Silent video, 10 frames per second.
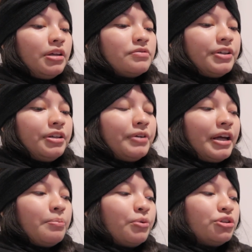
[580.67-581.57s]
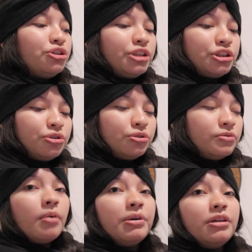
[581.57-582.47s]
It was very like more
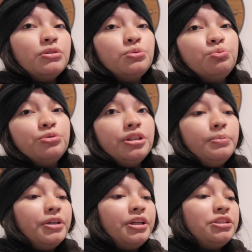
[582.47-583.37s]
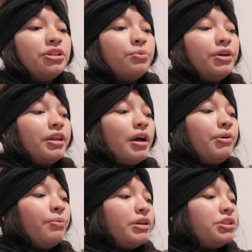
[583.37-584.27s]
traditional, but it was really pretty to the one that
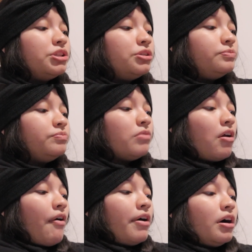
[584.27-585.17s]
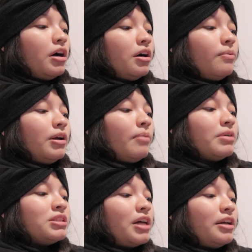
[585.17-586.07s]
we went to, and I'm
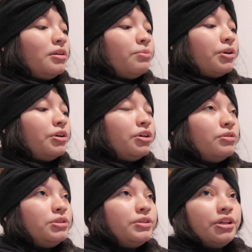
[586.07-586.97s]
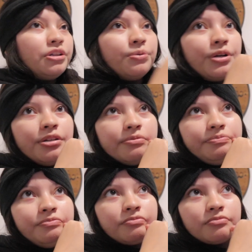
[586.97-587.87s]
excited. We're going to go to another
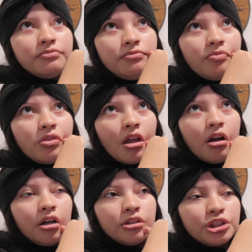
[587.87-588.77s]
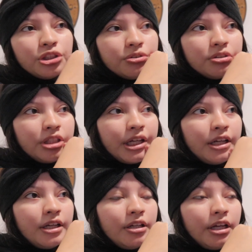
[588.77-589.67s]
one on
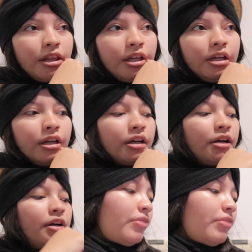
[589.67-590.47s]
Tuesday, I think.